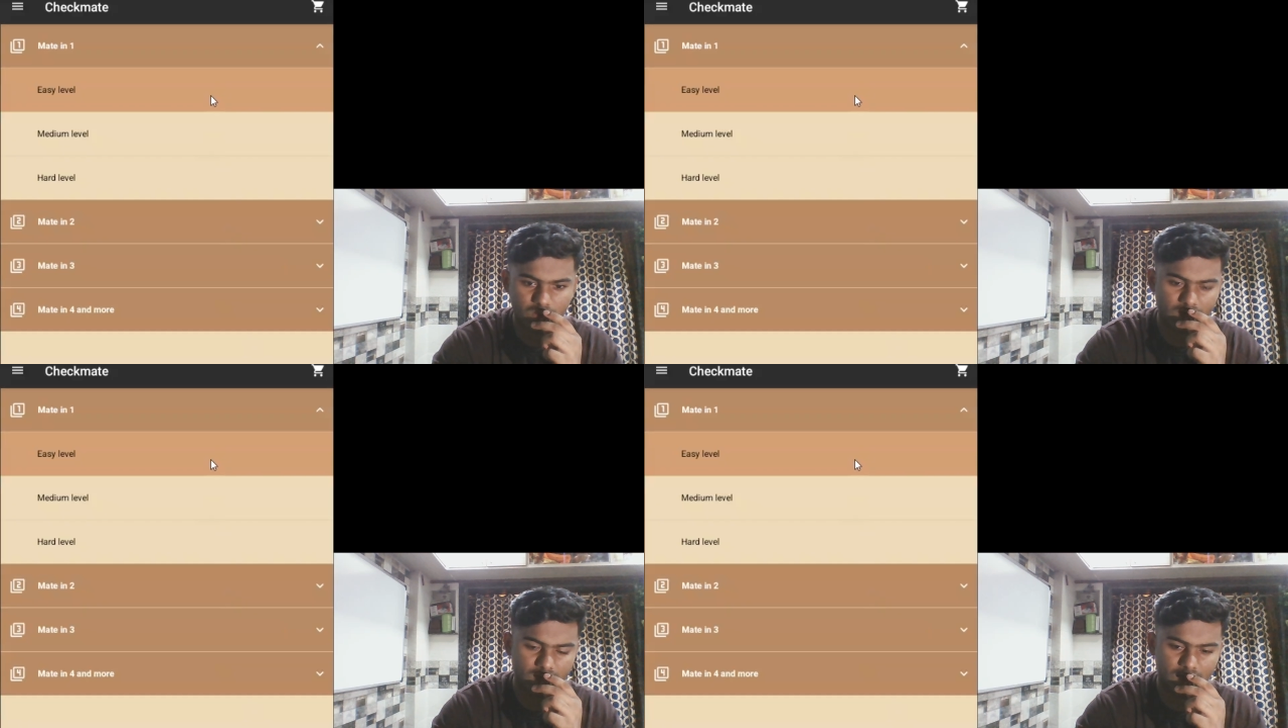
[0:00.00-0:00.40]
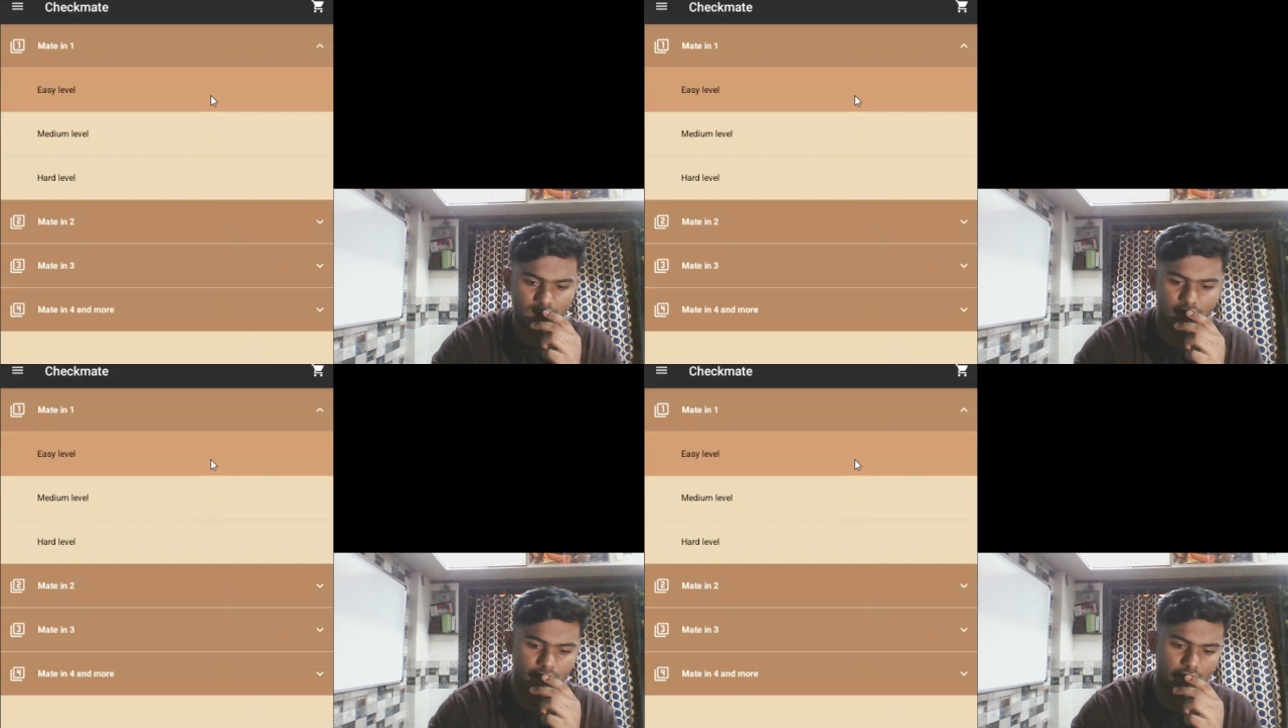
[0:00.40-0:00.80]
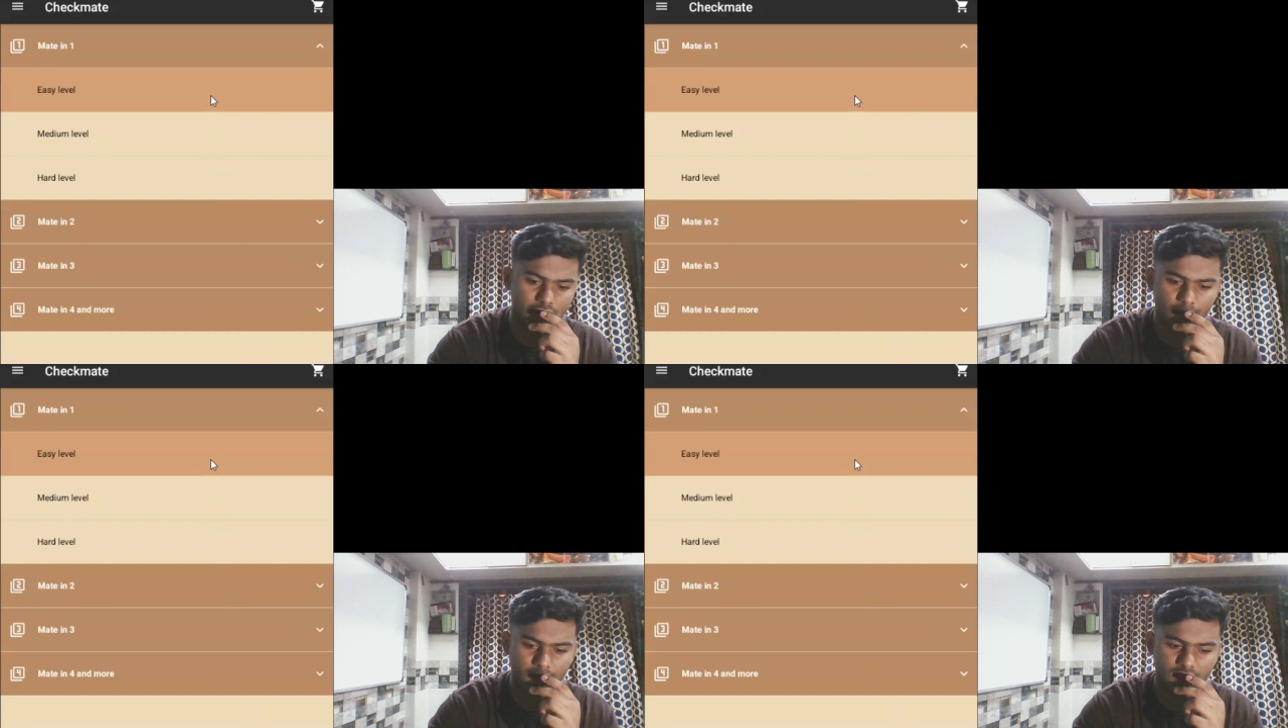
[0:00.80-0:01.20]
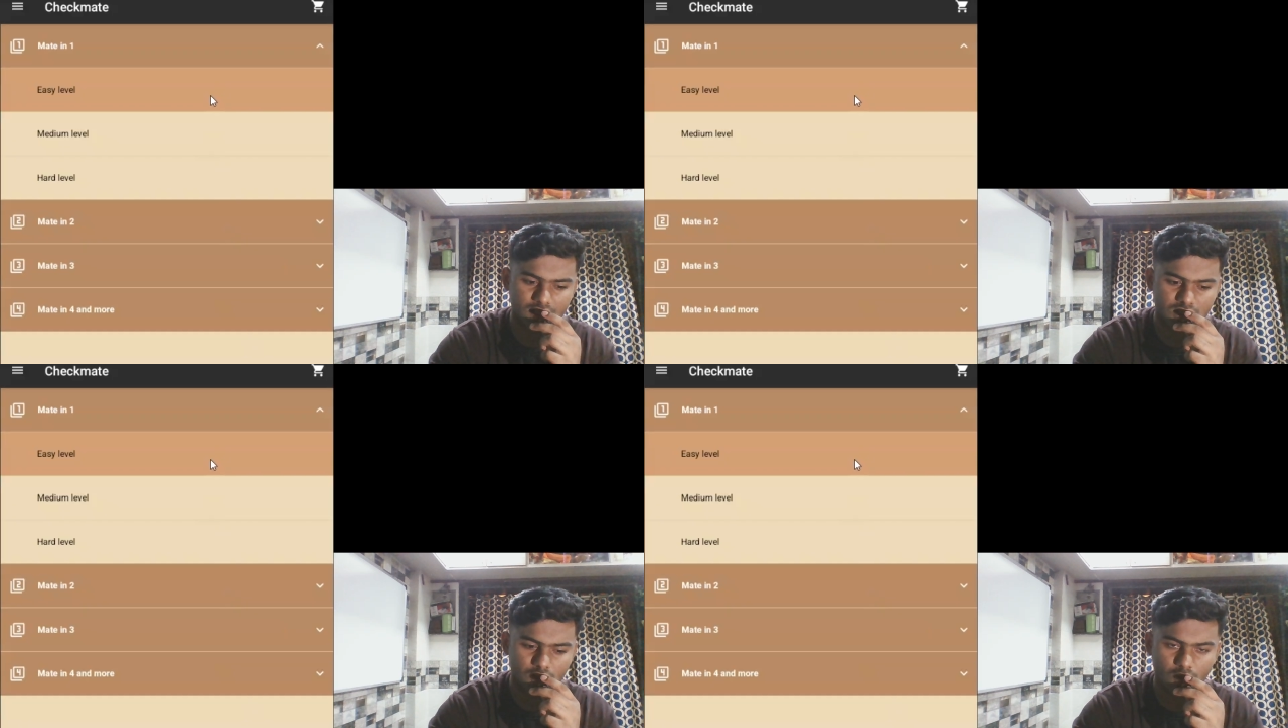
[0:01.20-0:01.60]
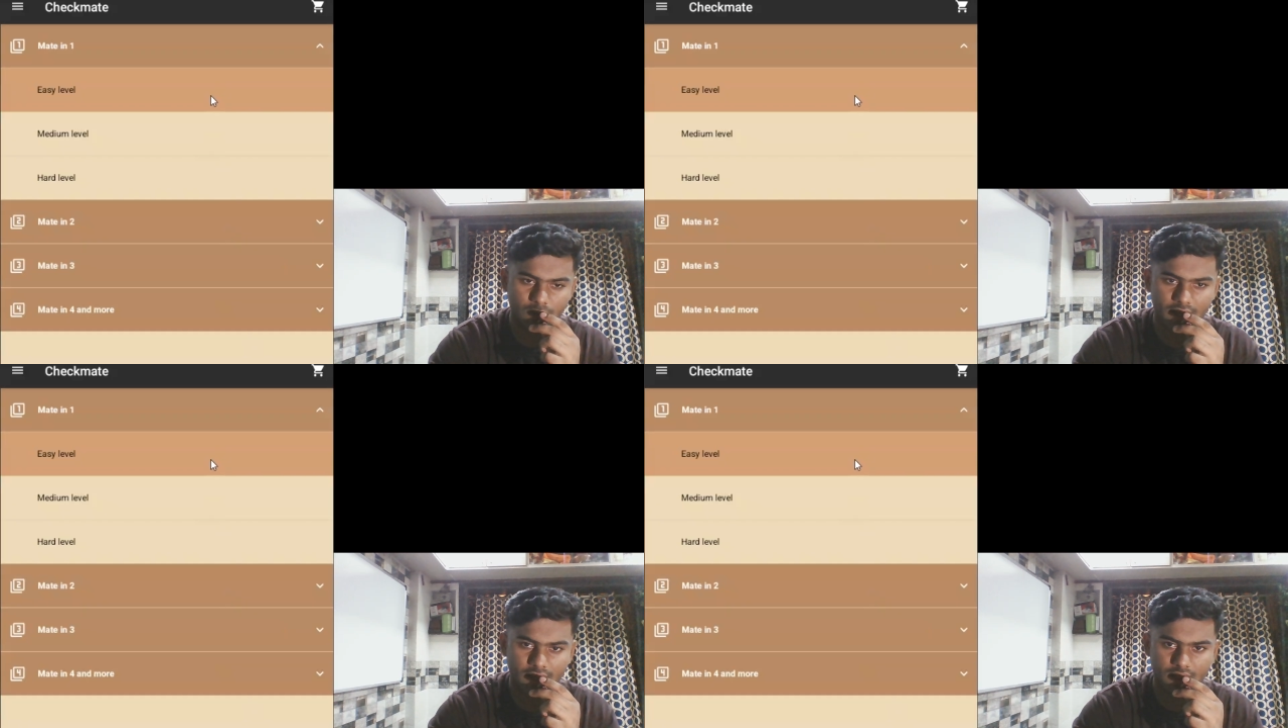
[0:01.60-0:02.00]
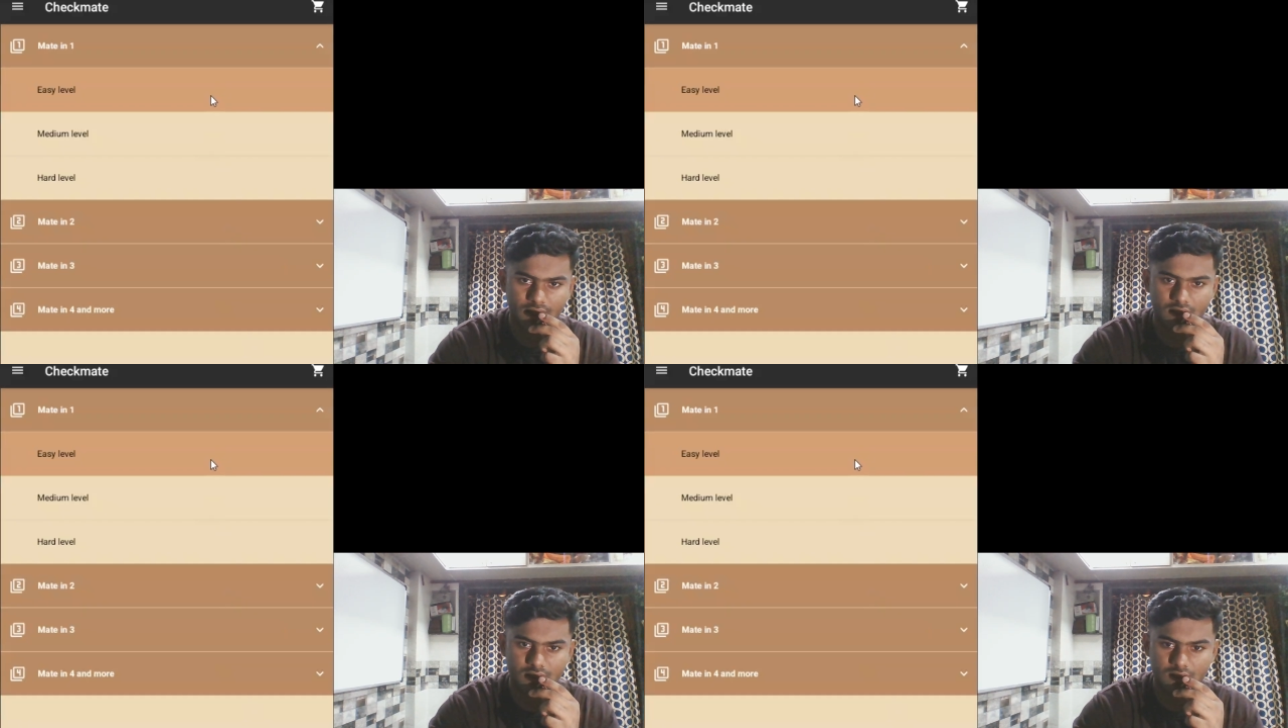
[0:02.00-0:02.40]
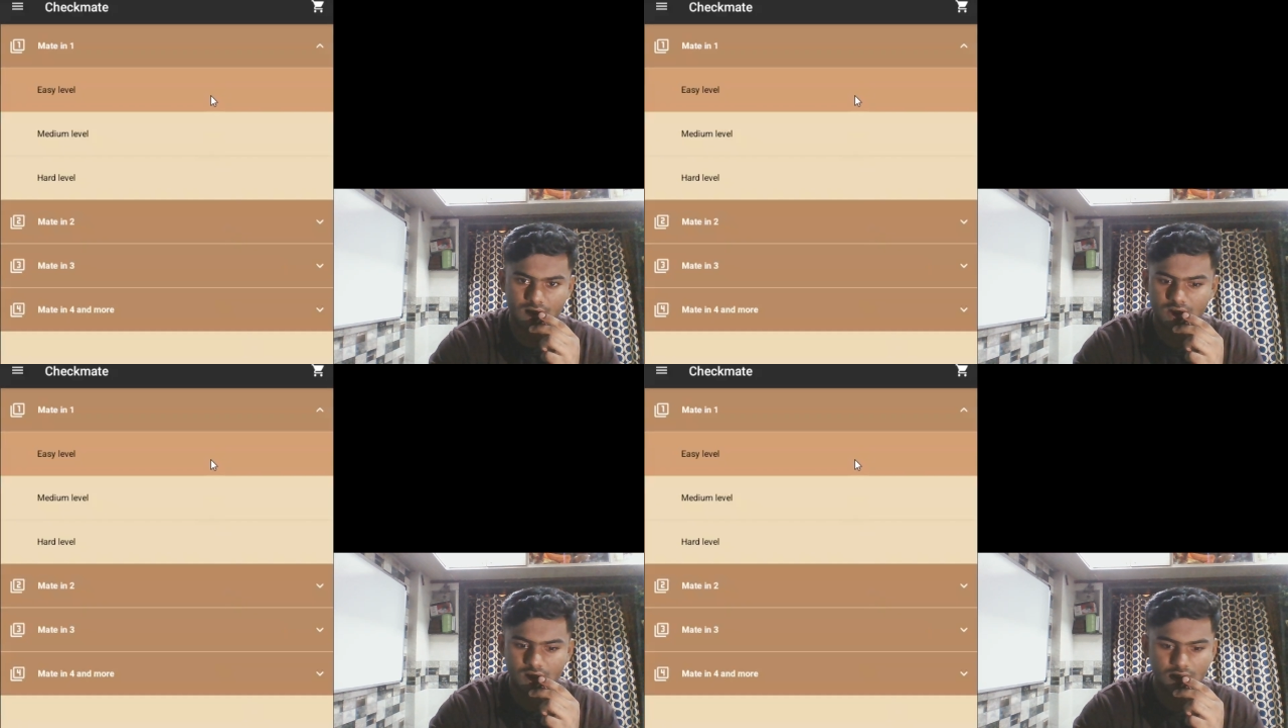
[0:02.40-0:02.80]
you can make it slow by the